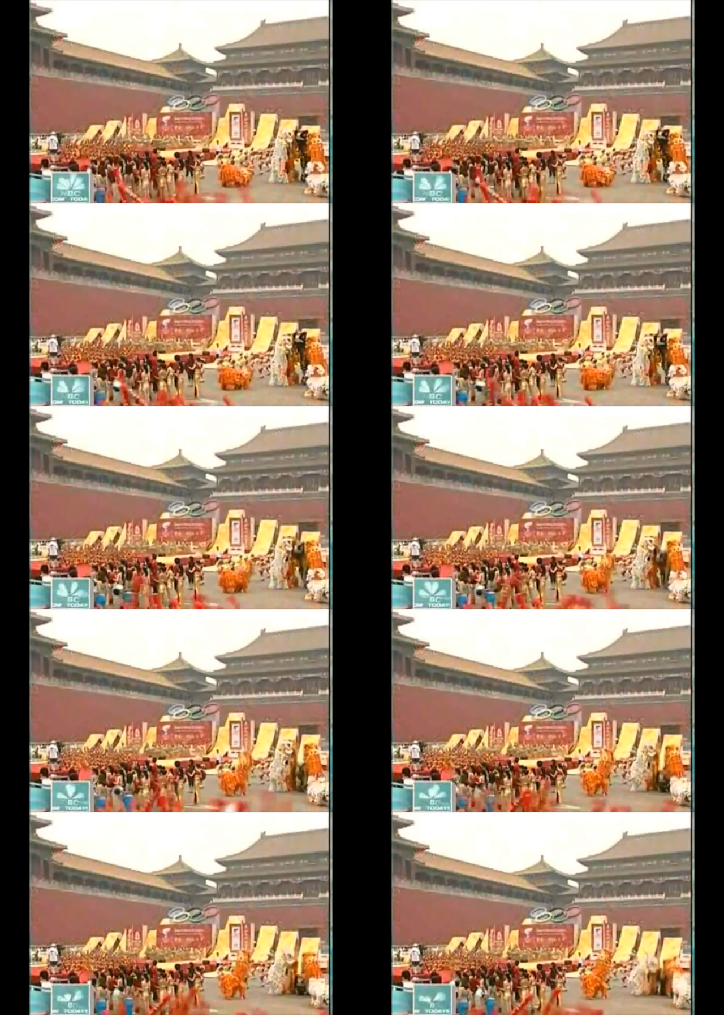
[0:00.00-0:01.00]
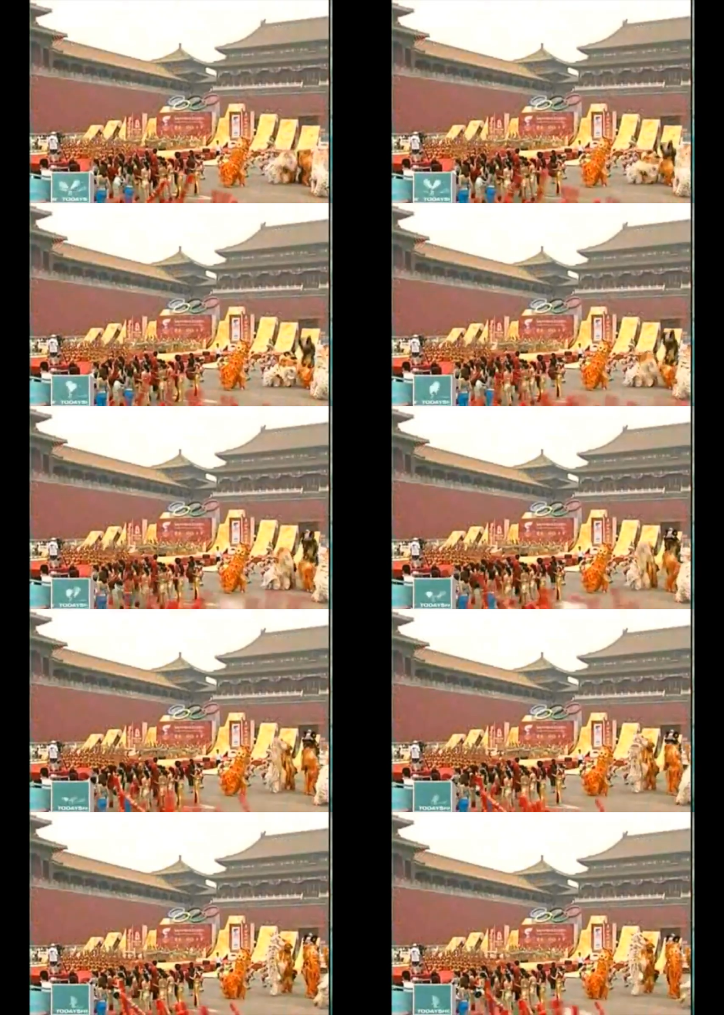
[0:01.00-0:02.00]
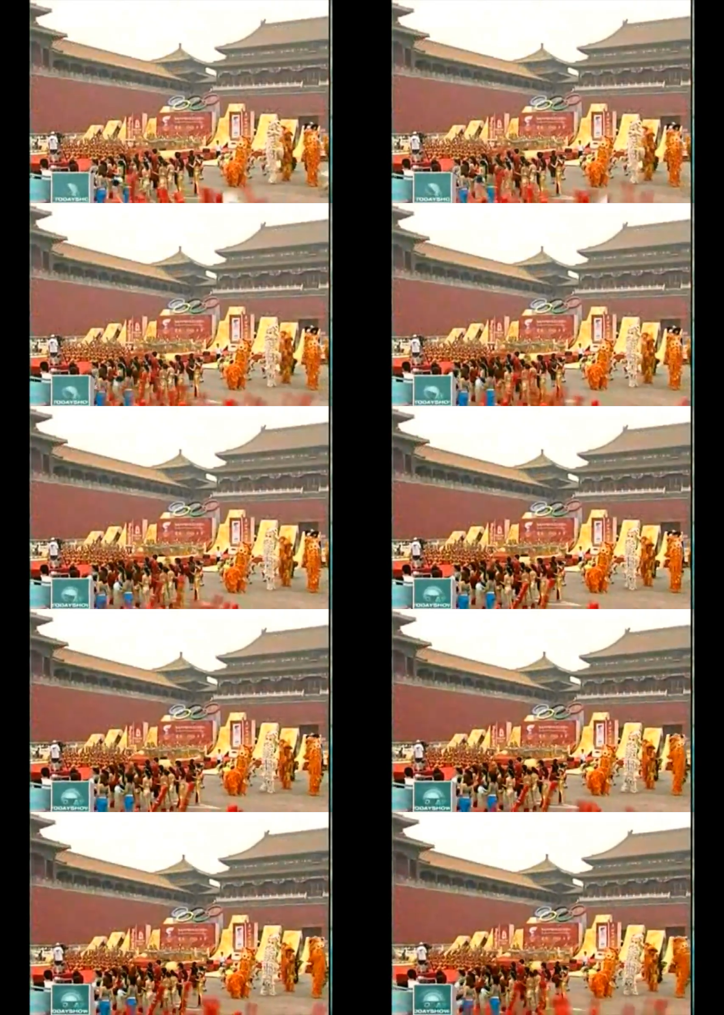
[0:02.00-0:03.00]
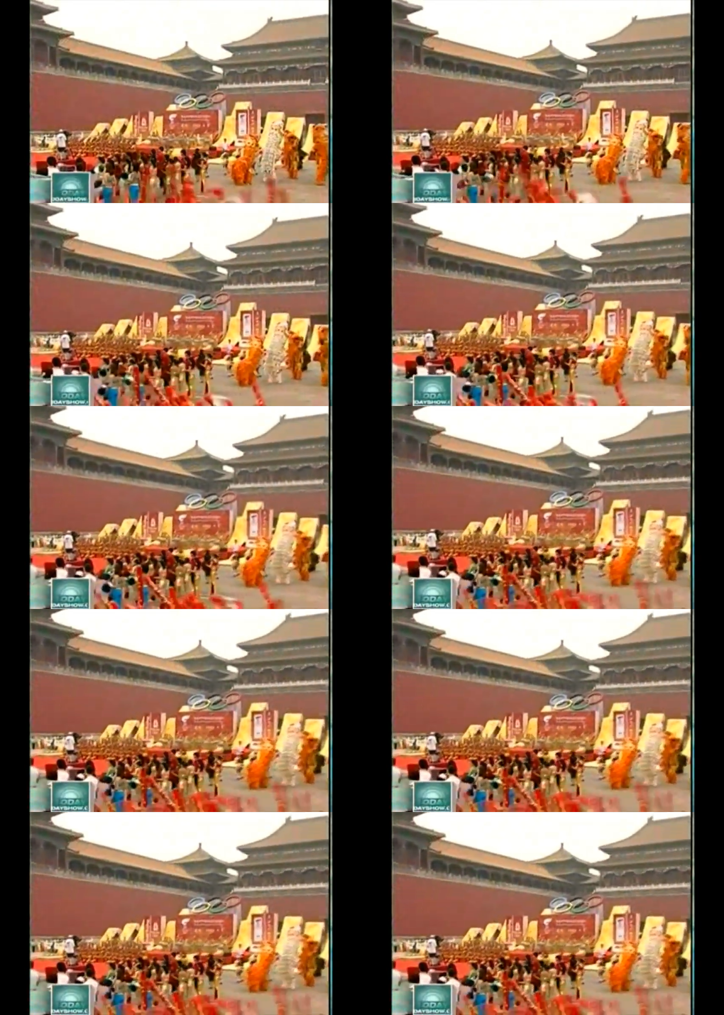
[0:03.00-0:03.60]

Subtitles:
(no speaker visible)